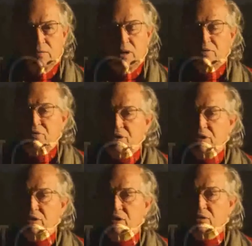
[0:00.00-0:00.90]
I
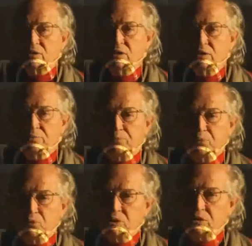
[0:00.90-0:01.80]
think that he
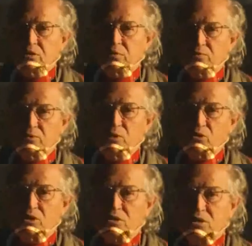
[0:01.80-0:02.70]
put the
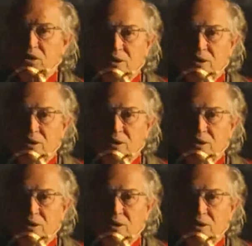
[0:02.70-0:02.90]
models.